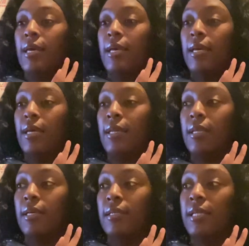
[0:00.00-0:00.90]

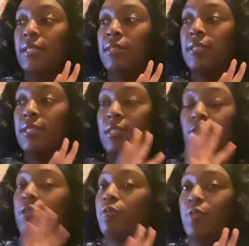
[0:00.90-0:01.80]
And yes, this is
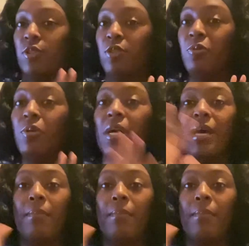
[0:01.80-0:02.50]
2022